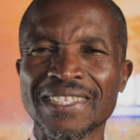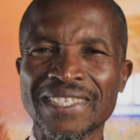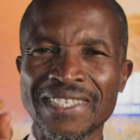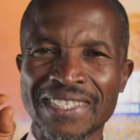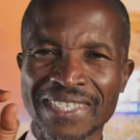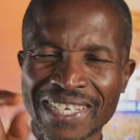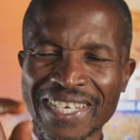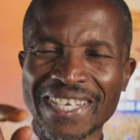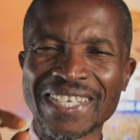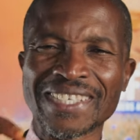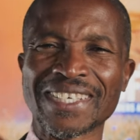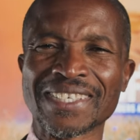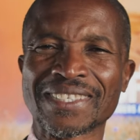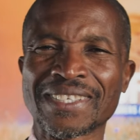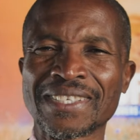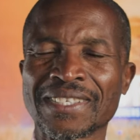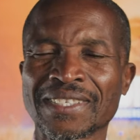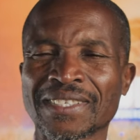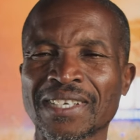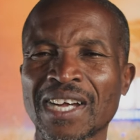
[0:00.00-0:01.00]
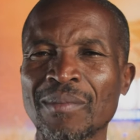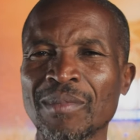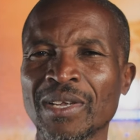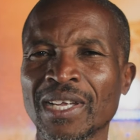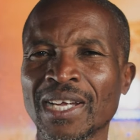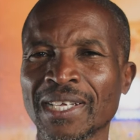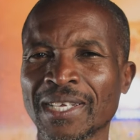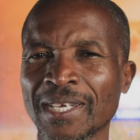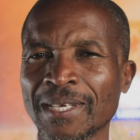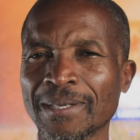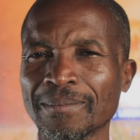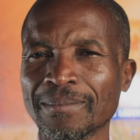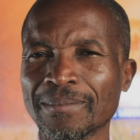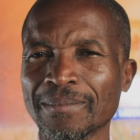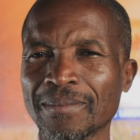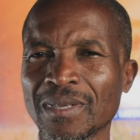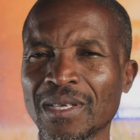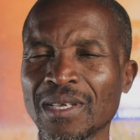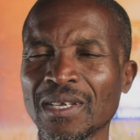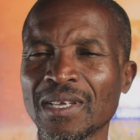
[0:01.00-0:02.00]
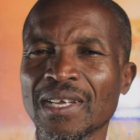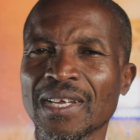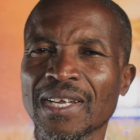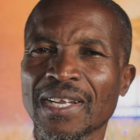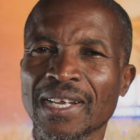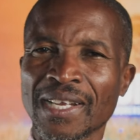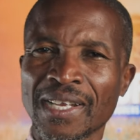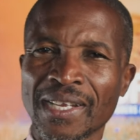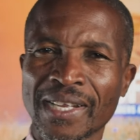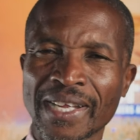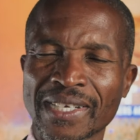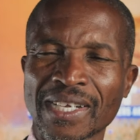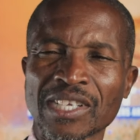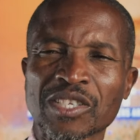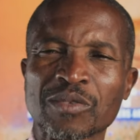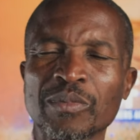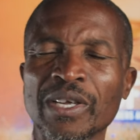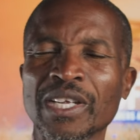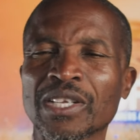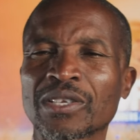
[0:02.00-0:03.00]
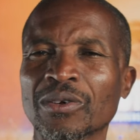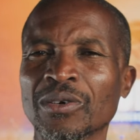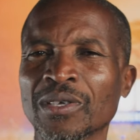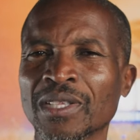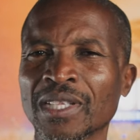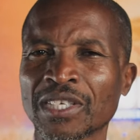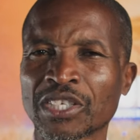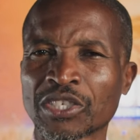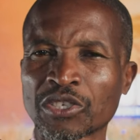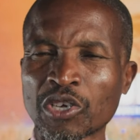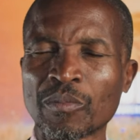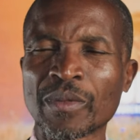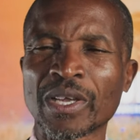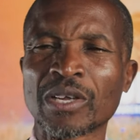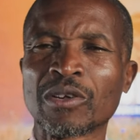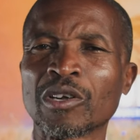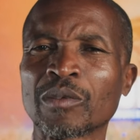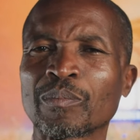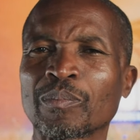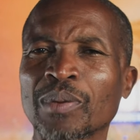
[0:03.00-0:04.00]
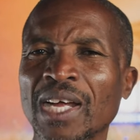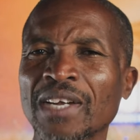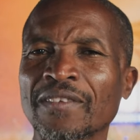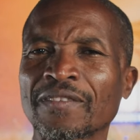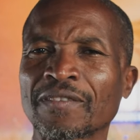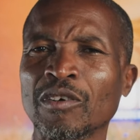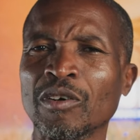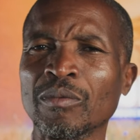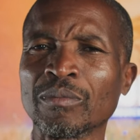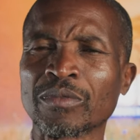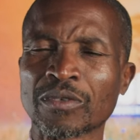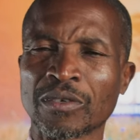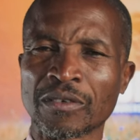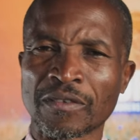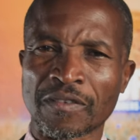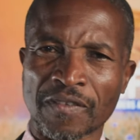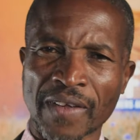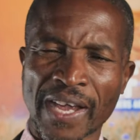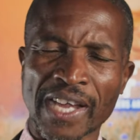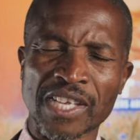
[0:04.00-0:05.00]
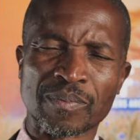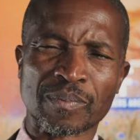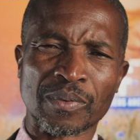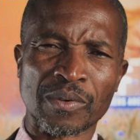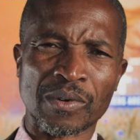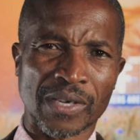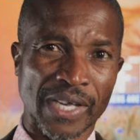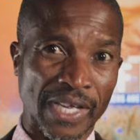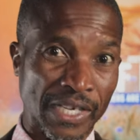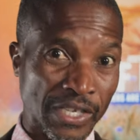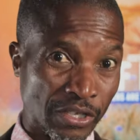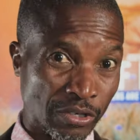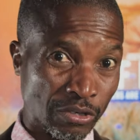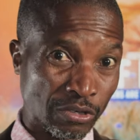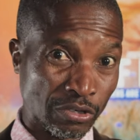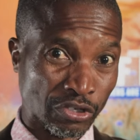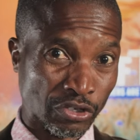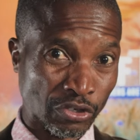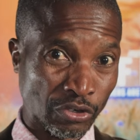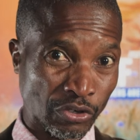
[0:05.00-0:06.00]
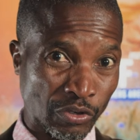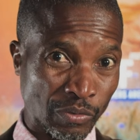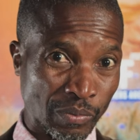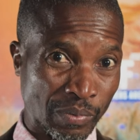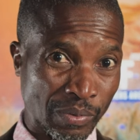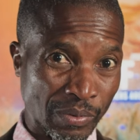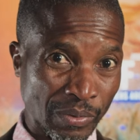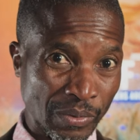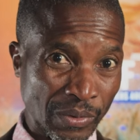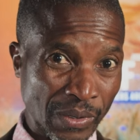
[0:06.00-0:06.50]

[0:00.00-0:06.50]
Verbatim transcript: Jesus is coming again. Let us meet on the Show Me God platforms on Facebook and YouTube